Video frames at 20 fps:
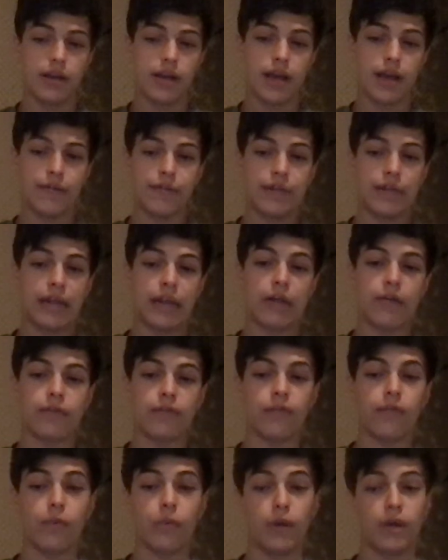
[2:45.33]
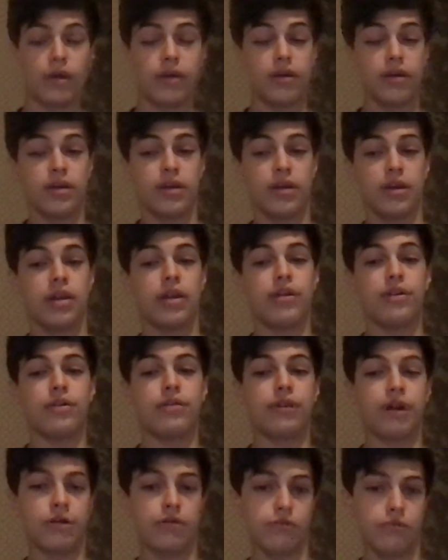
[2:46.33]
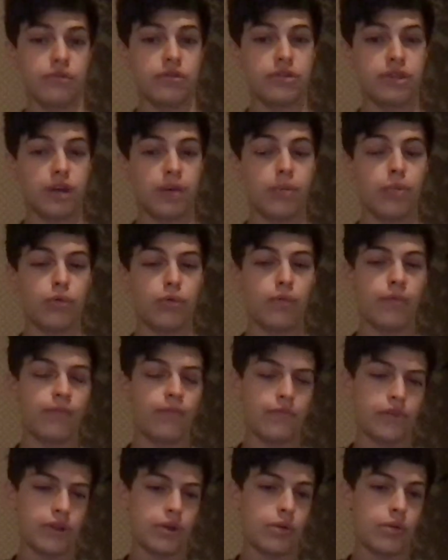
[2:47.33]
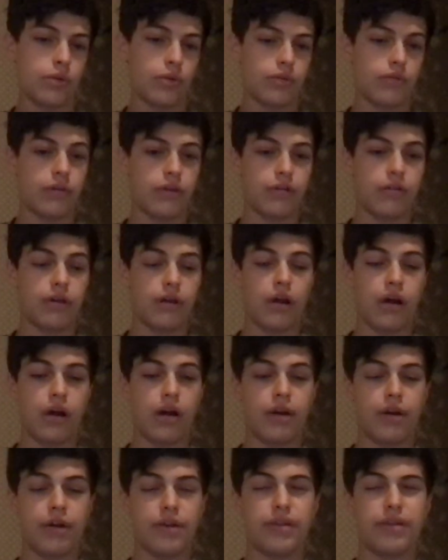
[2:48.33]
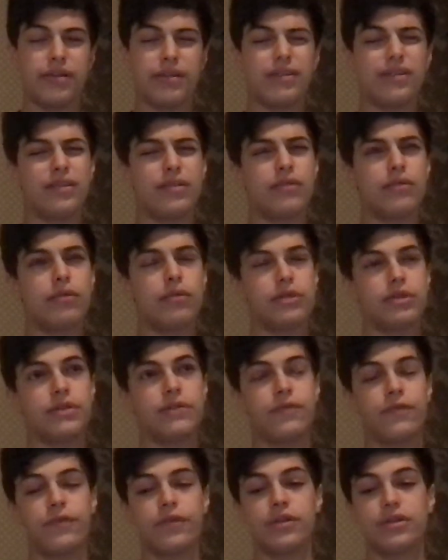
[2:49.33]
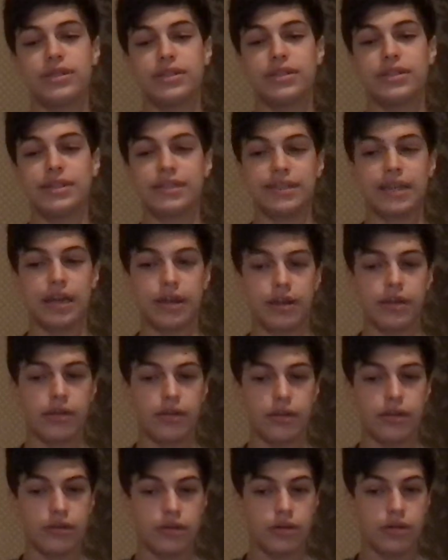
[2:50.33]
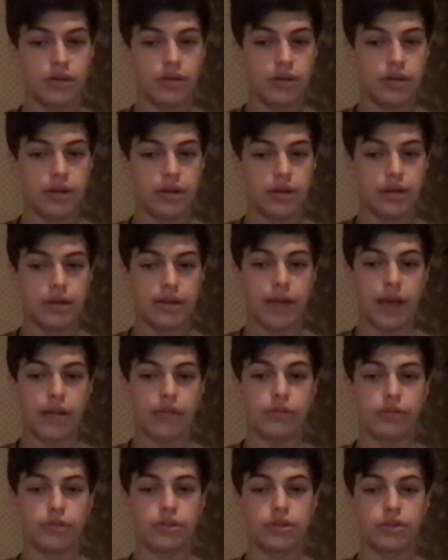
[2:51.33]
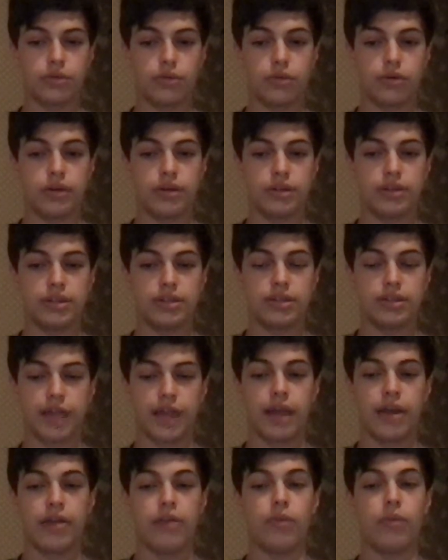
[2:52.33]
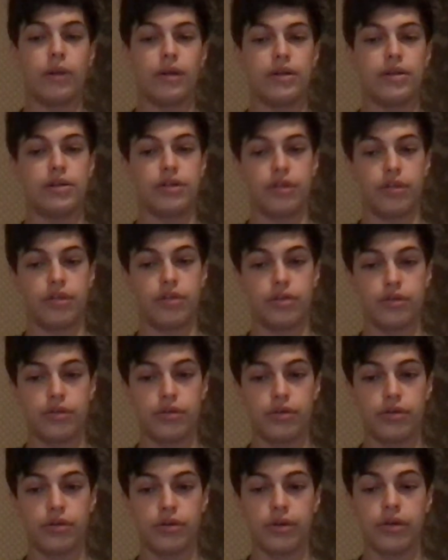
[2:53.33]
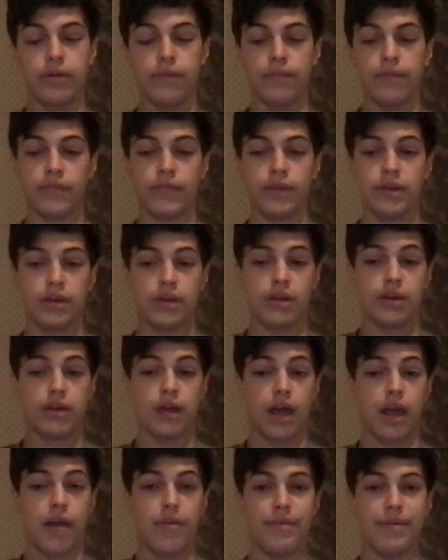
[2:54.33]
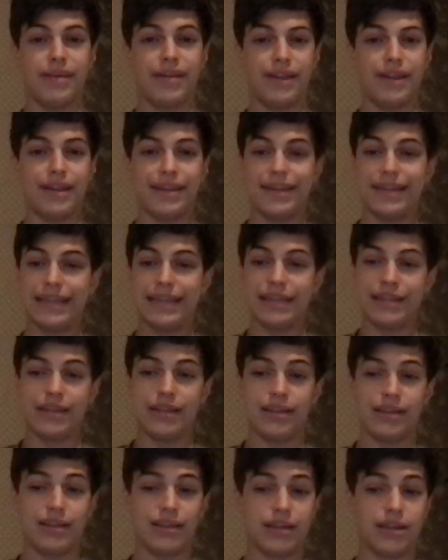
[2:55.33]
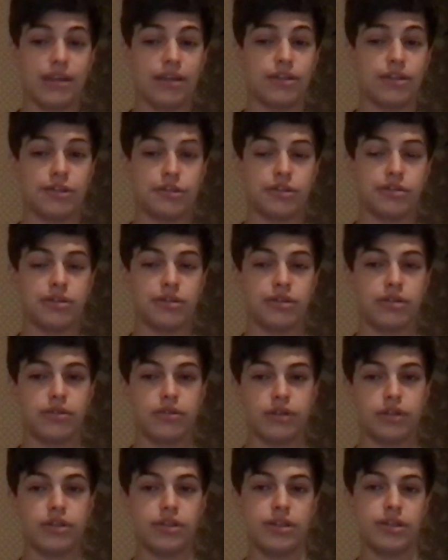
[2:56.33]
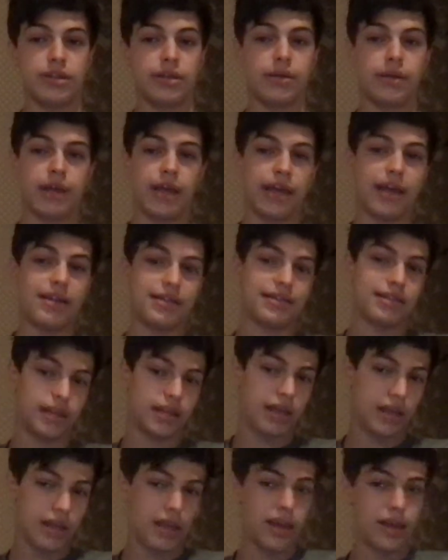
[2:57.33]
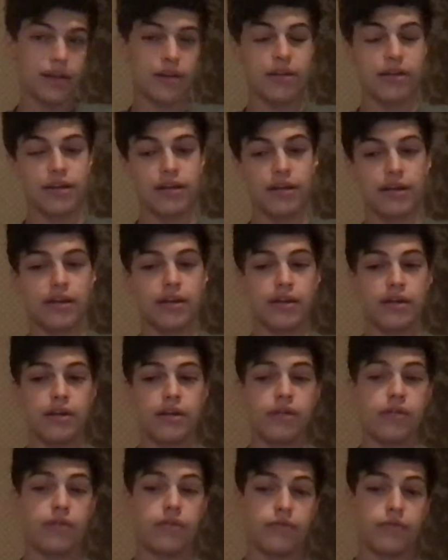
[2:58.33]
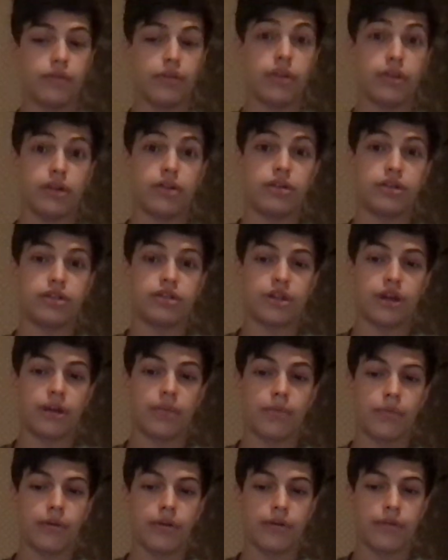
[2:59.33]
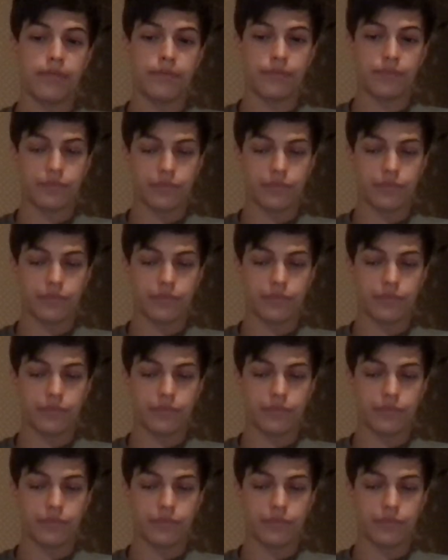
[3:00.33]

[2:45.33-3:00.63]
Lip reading: And then Voit hit a ground rule double with the runner on, what was it, first and second. Gallo scored. Stanton went to third. I mean, he just crushed it, hands in. Really good job there.